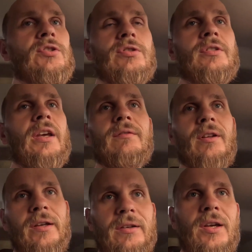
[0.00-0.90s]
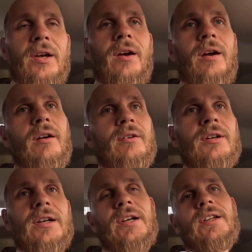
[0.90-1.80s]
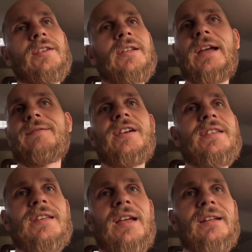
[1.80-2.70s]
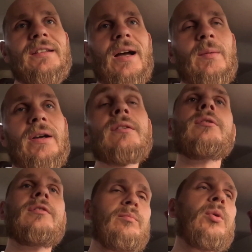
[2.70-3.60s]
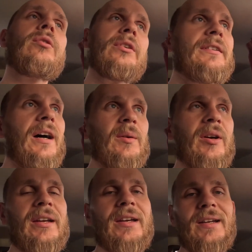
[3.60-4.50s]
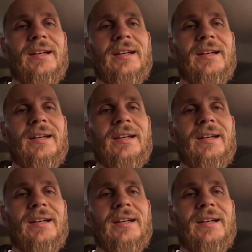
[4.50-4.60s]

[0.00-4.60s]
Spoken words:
I just get like, oh, today I'm not sailing that way, or motoring that way,